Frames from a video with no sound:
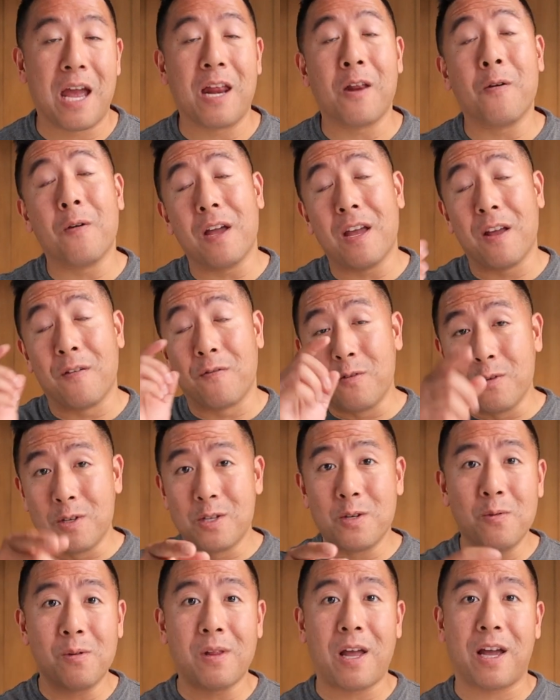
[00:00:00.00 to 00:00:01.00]
Anyway, if you
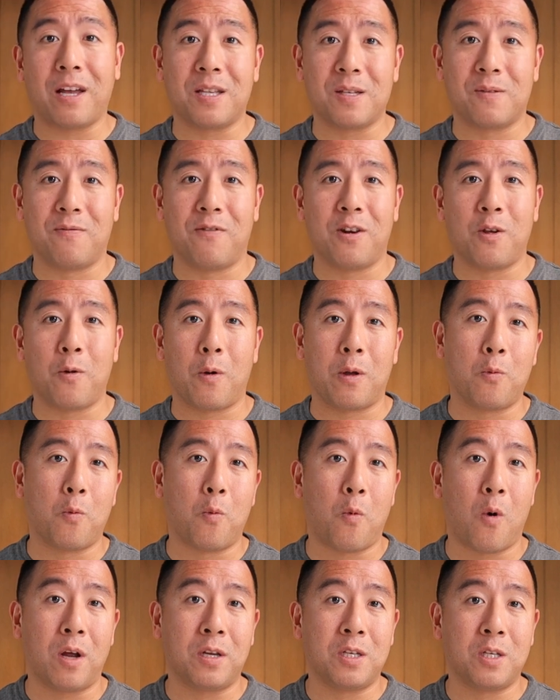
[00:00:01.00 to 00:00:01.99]
do like this video and you
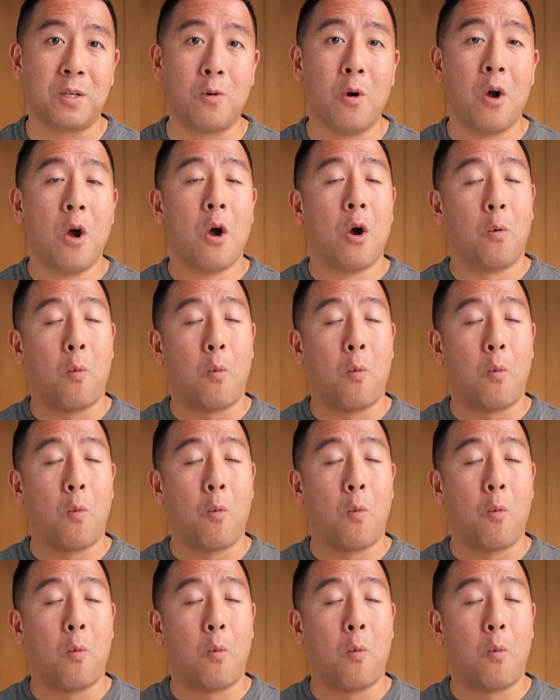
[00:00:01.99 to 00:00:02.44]
want to